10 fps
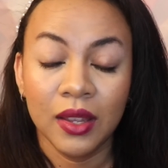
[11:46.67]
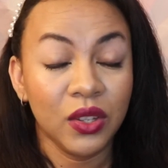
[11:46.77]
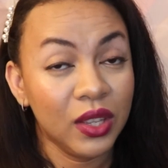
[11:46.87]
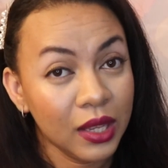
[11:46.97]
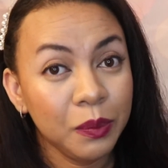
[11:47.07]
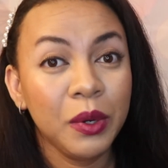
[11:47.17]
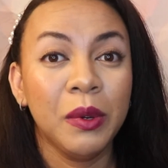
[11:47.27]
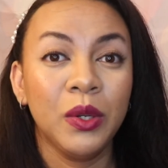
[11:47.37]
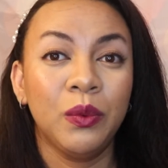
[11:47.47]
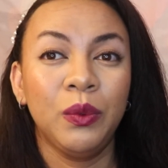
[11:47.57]
So that's pretty
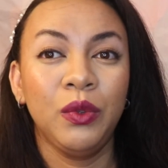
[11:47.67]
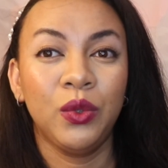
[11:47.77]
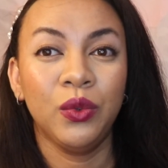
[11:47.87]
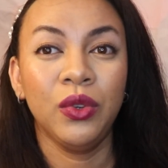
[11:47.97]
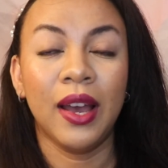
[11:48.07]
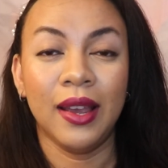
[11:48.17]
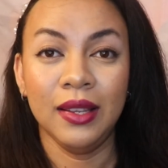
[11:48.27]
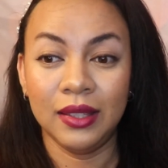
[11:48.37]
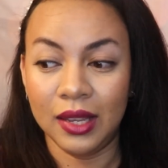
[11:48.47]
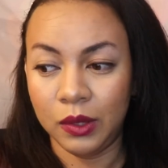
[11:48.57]
much what we do,
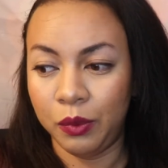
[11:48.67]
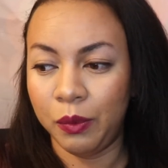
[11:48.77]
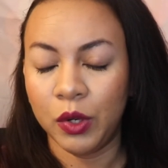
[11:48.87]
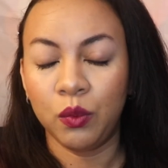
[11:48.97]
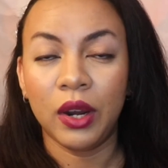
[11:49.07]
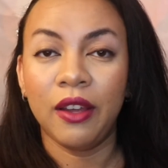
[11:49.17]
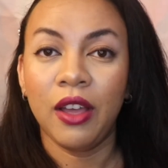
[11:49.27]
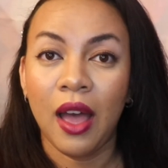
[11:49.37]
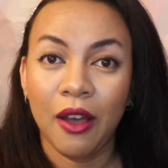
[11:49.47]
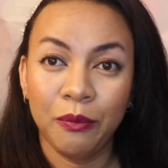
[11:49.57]
guys. That's pretty much what I
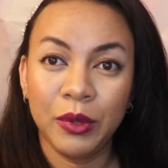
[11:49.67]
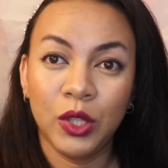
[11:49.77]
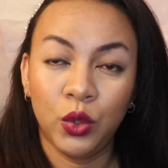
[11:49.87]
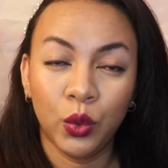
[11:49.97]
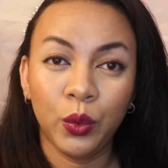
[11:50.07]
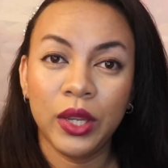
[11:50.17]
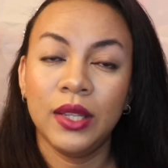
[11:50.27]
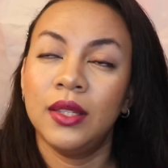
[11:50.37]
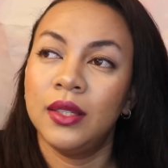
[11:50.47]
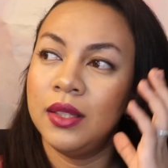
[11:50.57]
have been doing
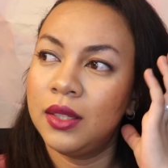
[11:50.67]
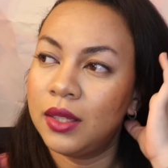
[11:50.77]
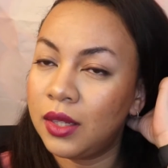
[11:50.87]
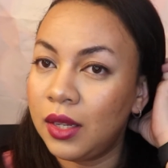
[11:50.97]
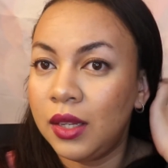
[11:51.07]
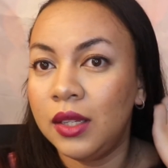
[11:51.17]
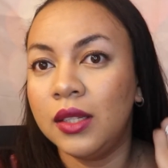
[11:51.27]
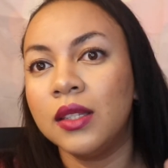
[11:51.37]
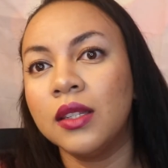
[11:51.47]
since he